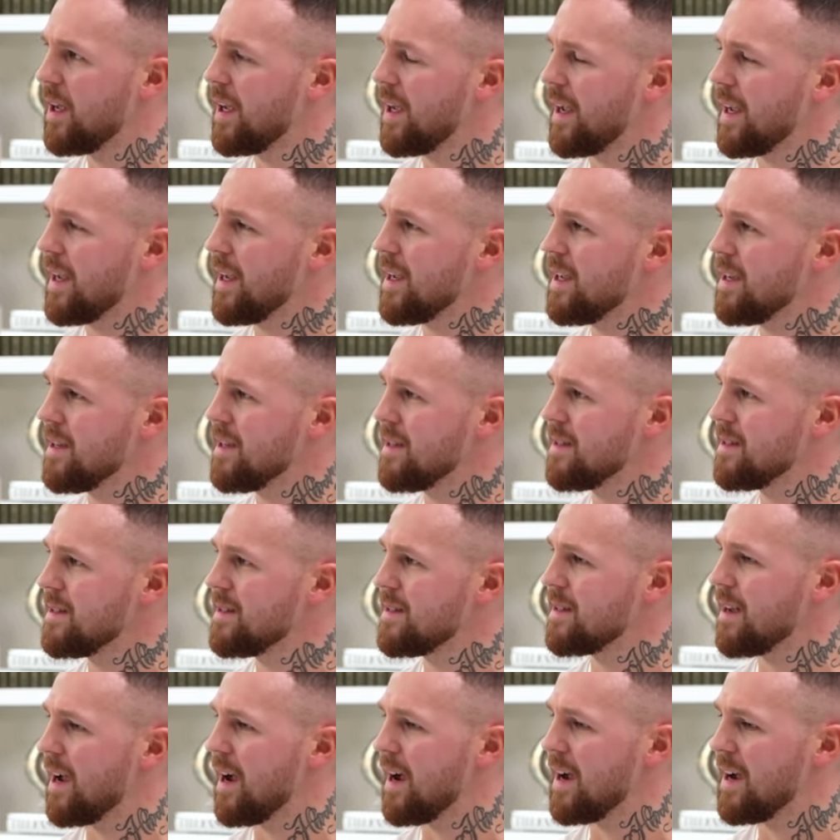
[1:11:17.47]
He
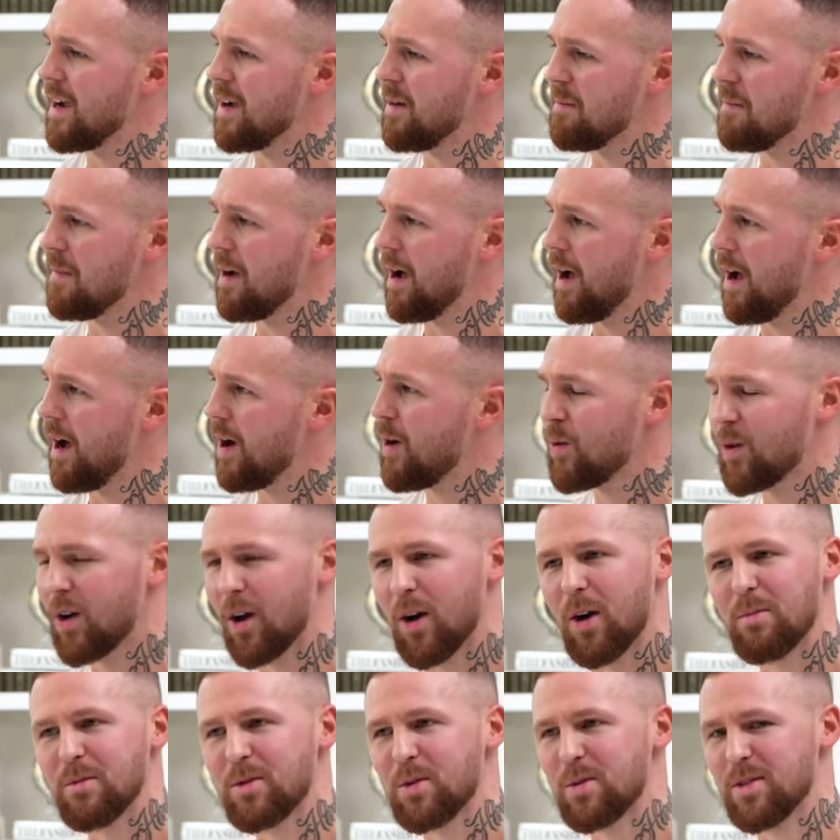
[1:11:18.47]
is, I'll go
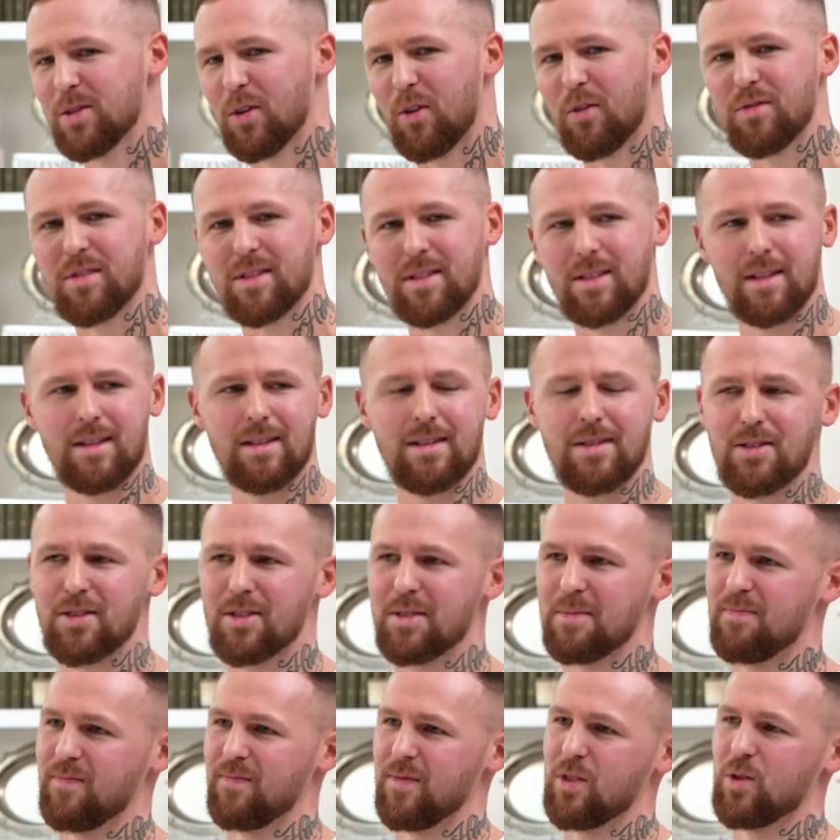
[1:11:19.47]
up to his
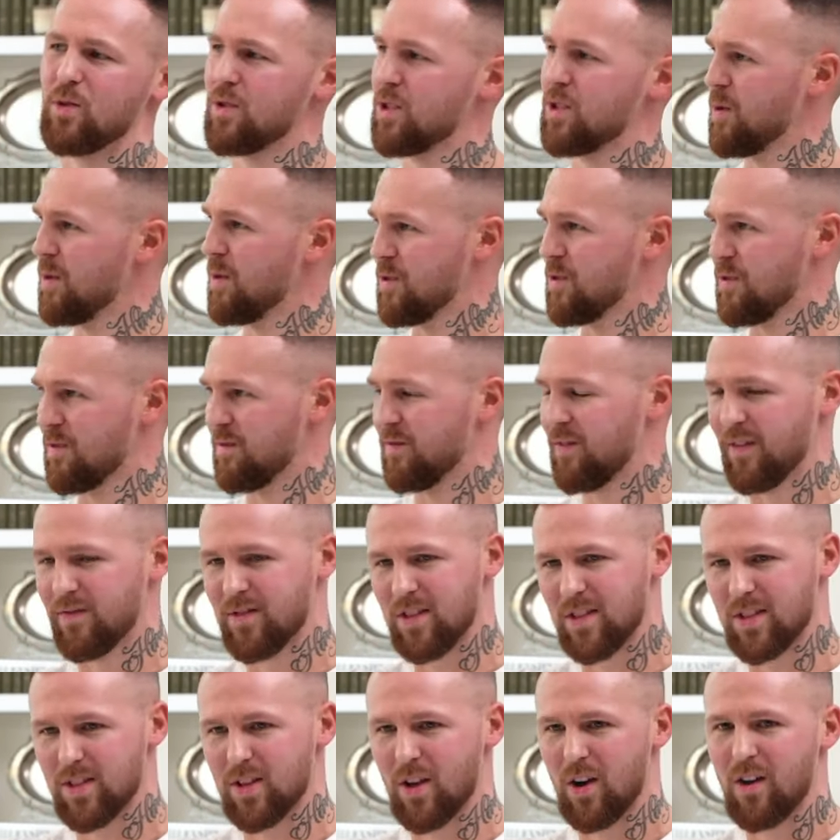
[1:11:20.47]
offices, he's got
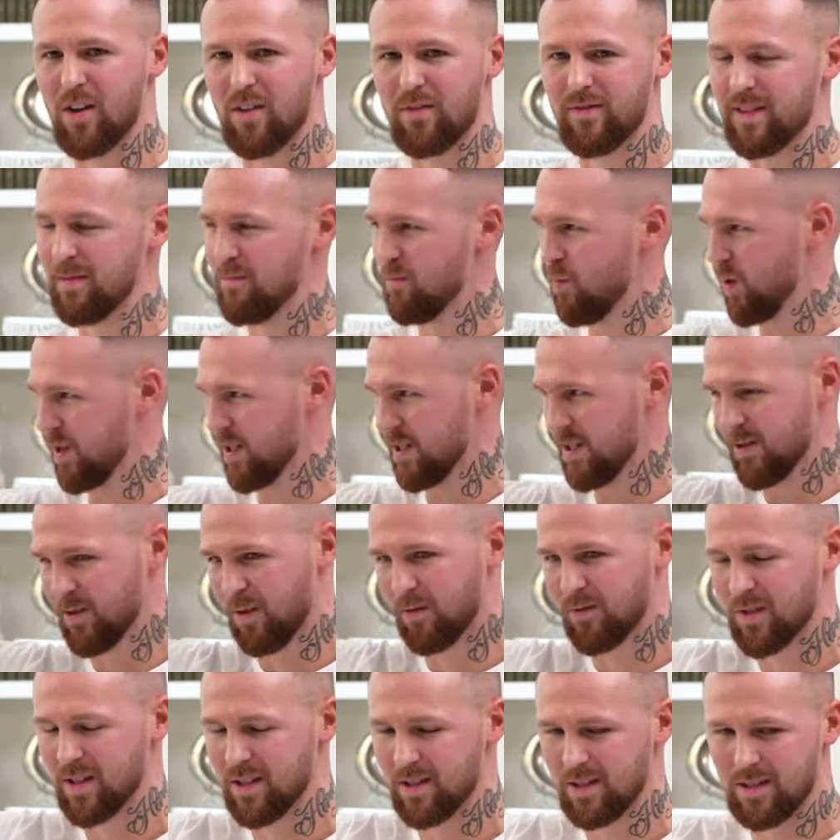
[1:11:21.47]
250 staff in one of these
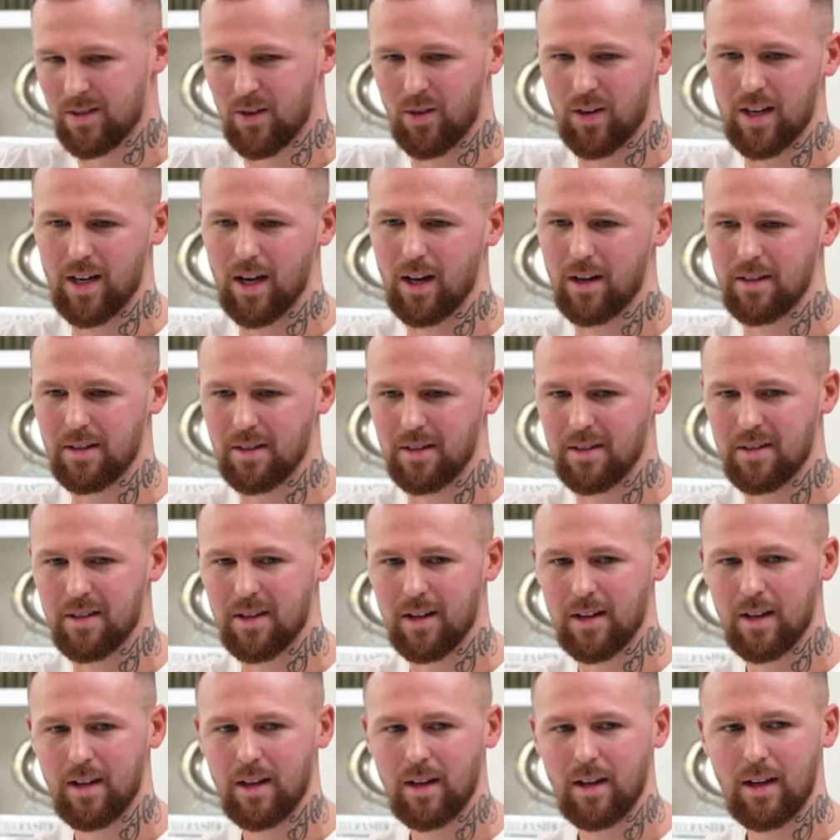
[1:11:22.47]
offices he's got in London,
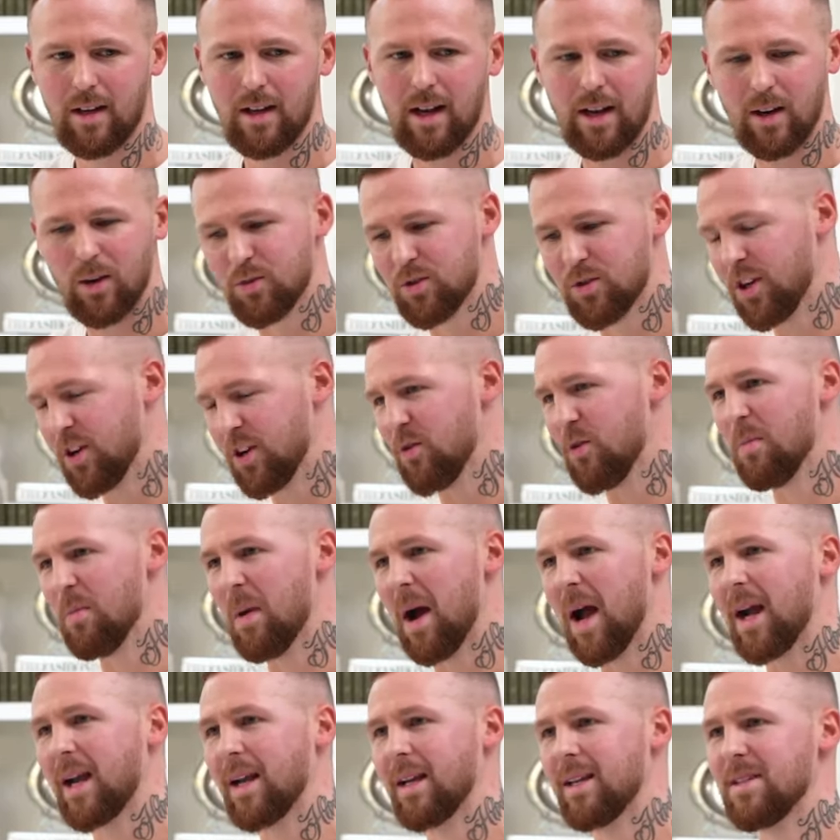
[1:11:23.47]
and I'll chill
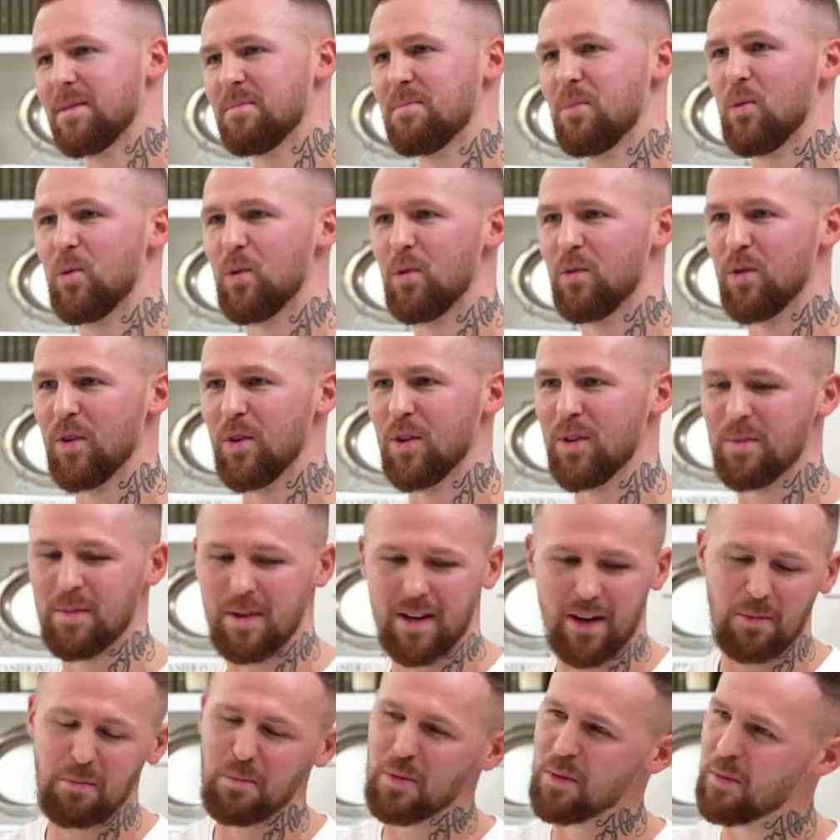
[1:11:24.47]
back in his boardroom
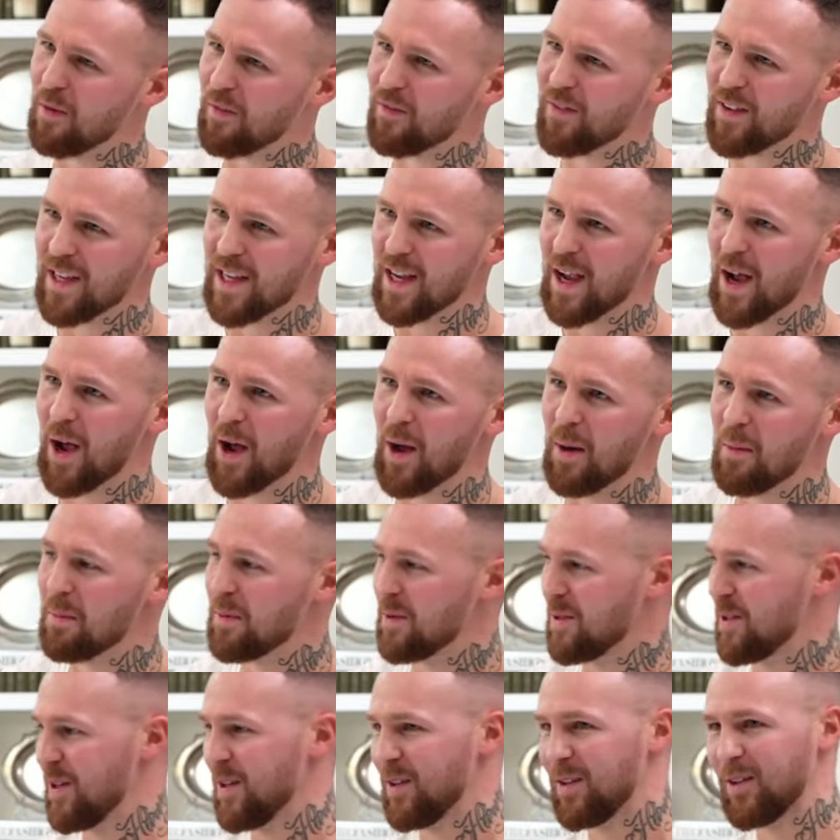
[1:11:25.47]
and I'll put my feet up
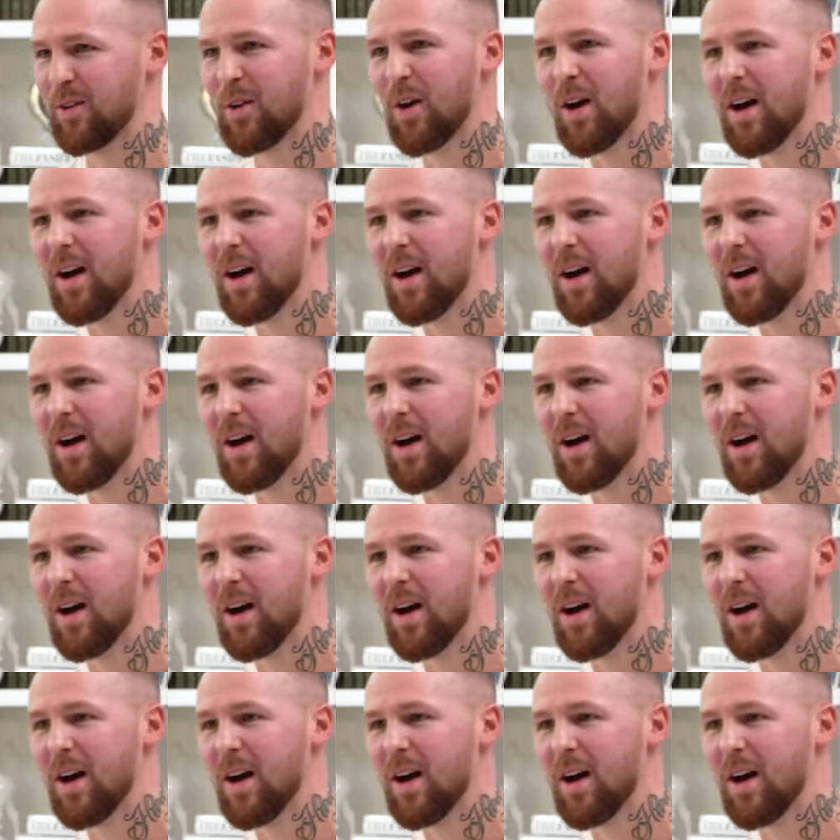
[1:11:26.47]
and, you know,